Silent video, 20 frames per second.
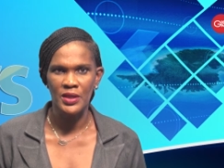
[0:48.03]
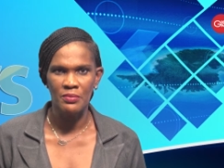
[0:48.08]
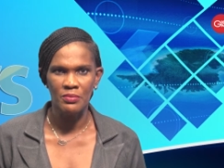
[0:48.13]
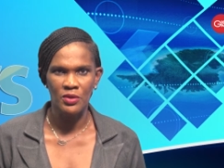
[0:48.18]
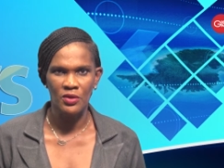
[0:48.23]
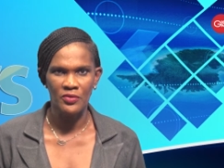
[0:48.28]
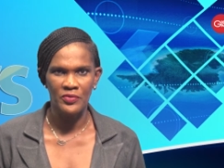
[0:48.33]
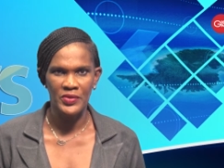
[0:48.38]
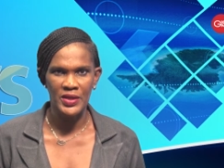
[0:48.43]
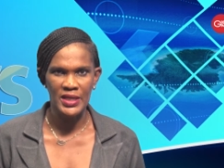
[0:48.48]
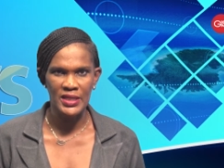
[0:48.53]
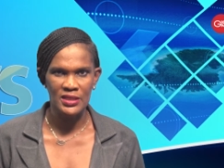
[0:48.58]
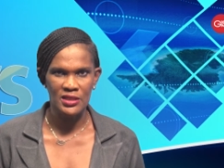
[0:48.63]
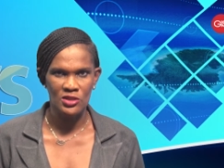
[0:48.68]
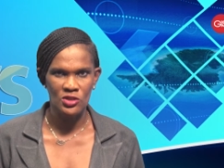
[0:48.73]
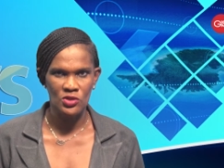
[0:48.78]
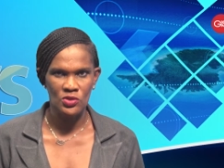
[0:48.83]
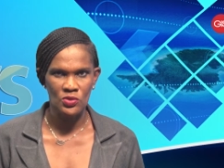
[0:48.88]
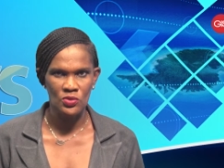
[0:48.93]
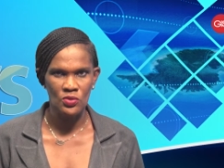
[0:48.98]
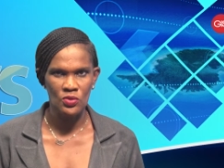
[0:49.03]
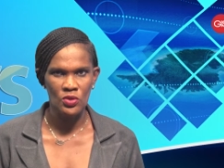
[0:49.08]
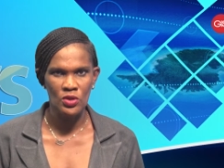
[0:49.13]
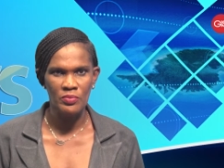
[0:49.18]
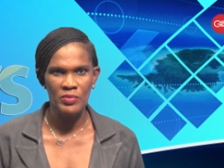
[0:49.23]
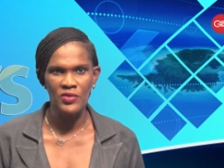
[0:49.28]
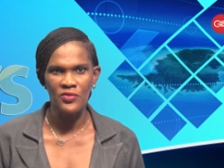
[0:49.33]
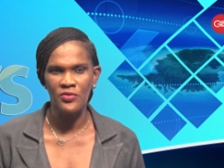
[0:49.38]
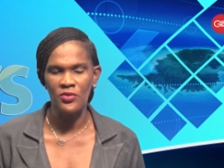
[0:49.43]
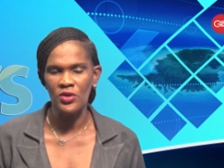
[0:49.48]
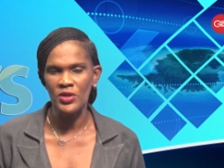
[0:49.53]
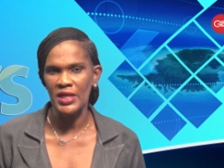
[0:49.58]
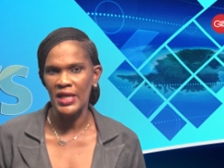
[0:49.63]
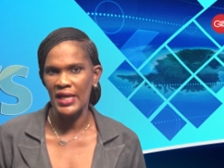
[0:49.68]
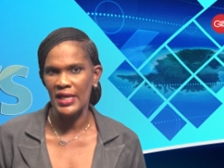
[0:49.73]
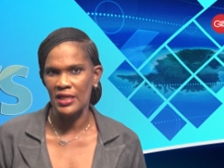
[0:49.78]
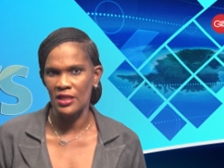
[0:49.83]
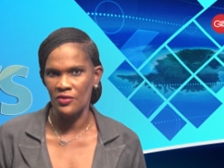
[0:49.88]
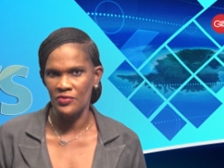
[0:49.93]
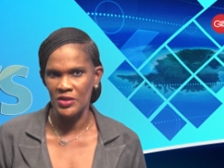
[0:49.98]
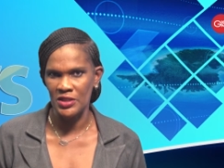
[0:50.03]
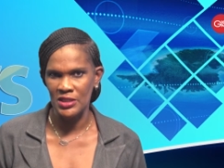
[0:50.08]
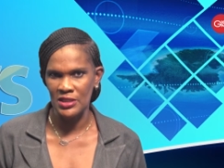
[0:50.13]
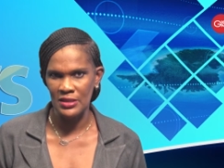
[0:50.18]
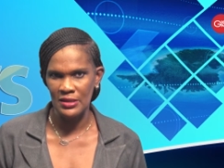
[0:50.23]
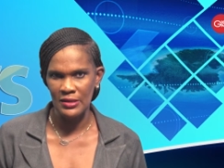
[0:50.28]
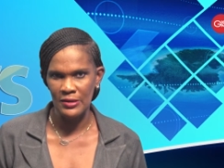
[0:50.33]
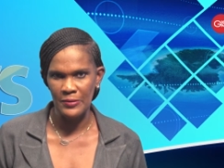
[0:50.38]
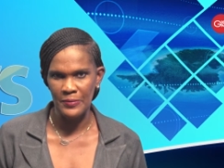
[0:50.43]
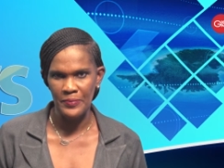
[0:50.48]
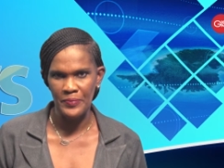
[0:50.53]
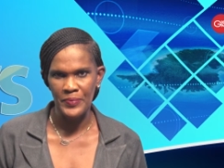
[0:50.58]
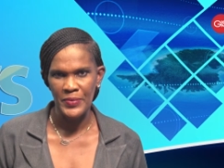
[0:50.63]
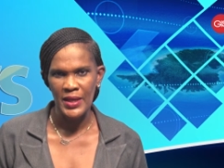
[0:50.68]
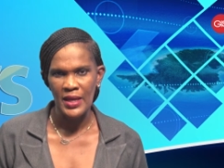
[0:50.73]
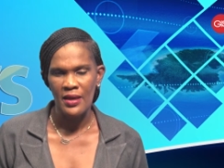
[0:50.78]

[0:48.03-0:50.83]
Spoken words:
number of days at school before the end of the term.